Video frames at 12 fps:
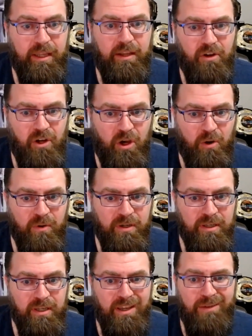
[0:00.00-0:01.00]
No,
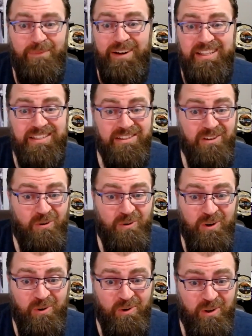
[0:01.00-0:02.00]
but it's so
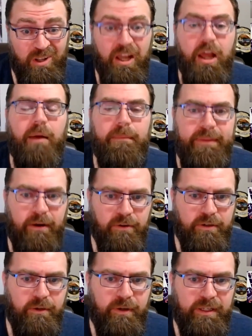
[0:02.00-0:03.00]
cool.
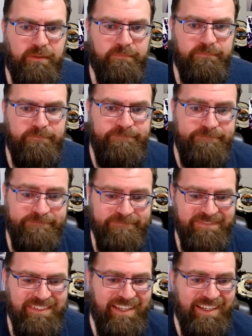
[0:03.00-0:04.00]
Don't do
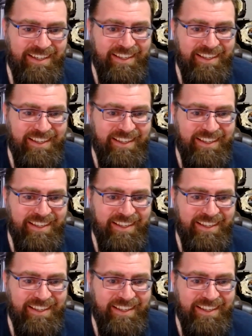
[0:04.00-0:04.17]
it.